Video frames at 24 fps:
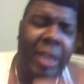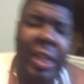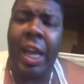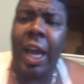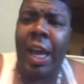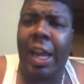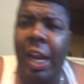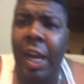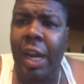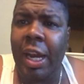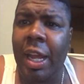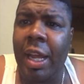in
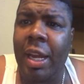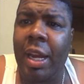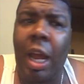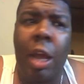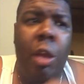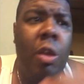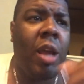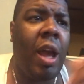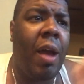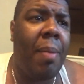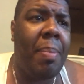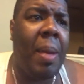that inning, now
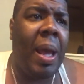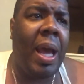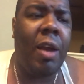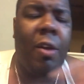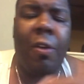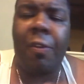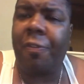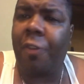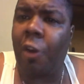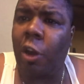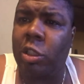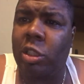you got man
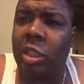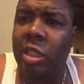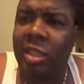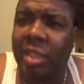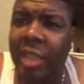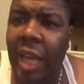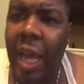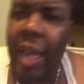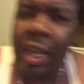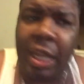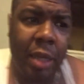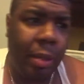on first and
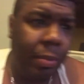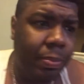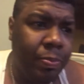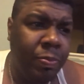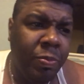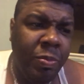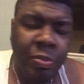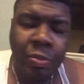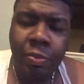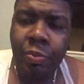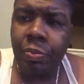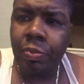second.
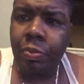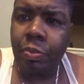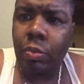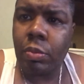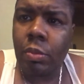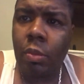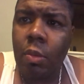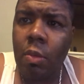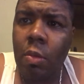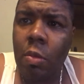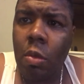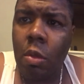
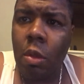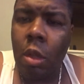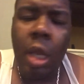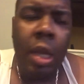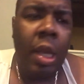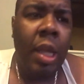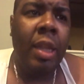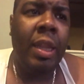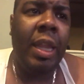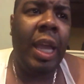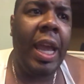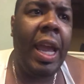
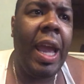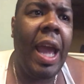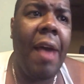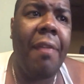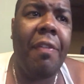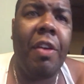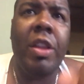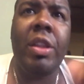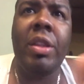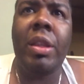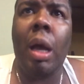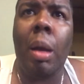They
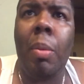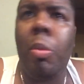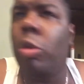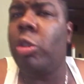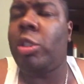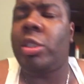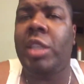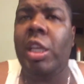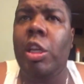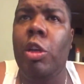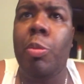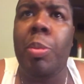have a double
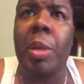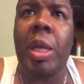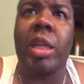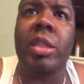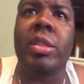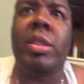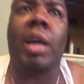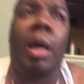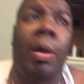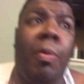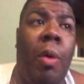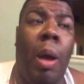steal
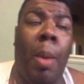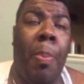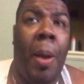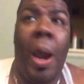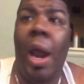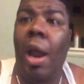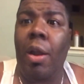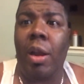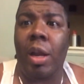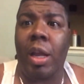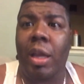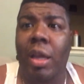because
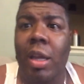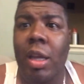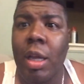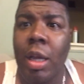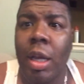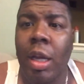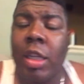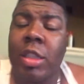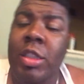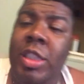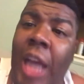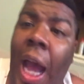apparently
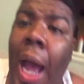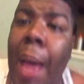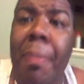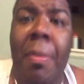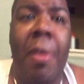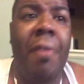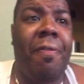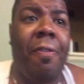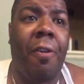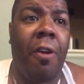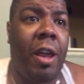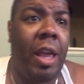
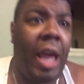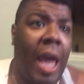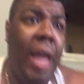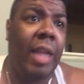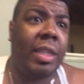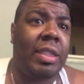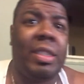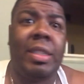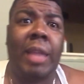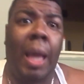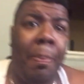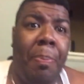Chapman
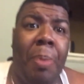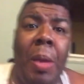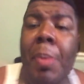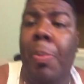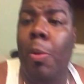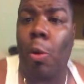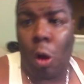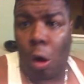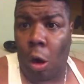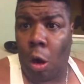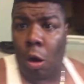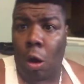forgets that
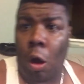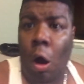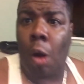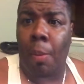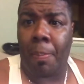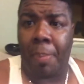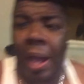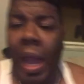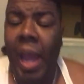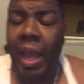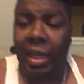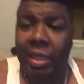people are
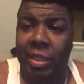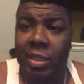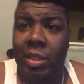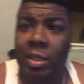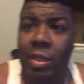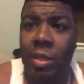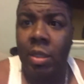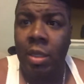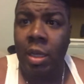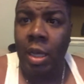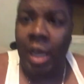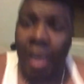on
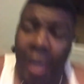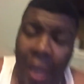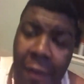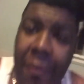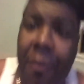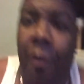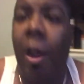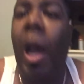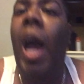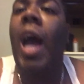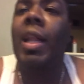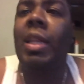base. He
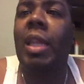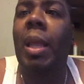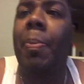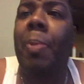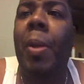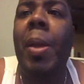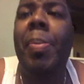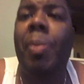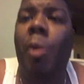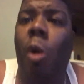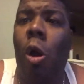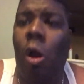forgot that
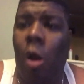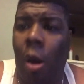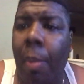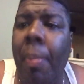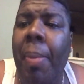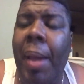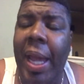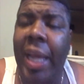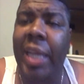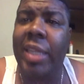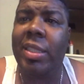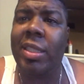people are on
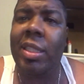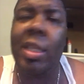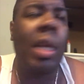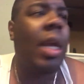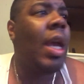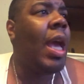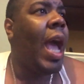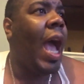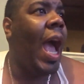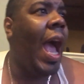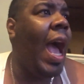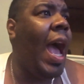base.
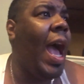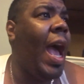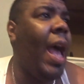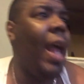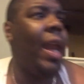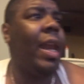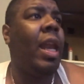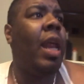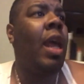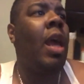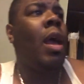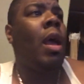
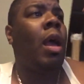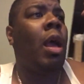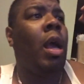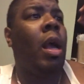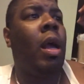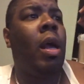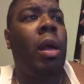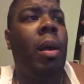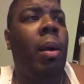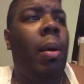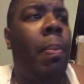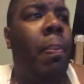And
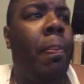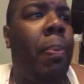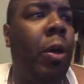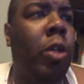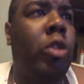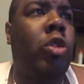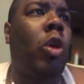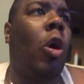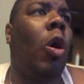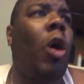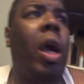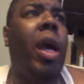
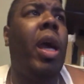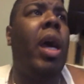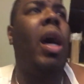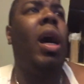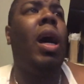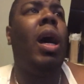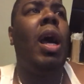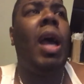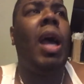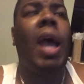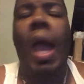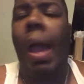
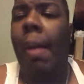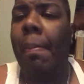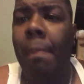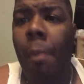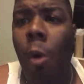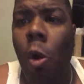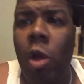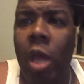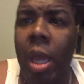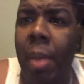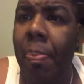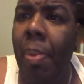Pedroia and
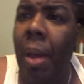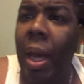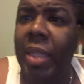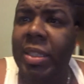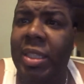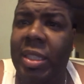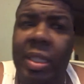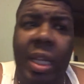Mookie Betts